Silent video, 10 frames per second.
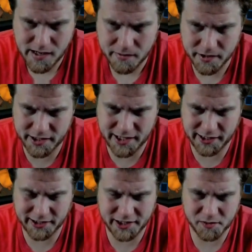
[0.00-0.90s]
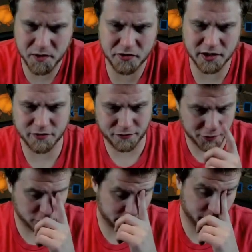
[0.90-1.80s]
I'm going to Deadly Dispute these
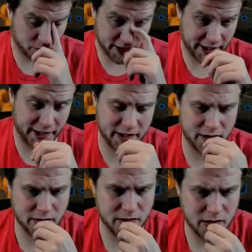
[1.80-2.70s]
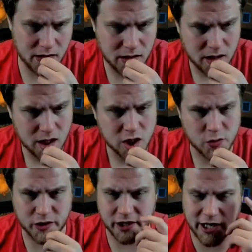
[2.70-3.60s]
foods away. So we're
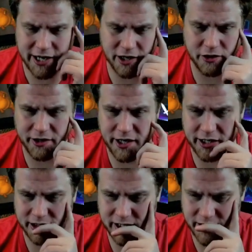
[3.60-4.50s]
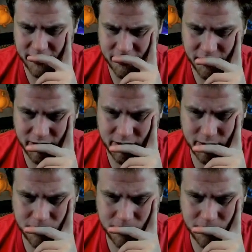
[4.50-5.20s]
going to kind of go nuts next turn.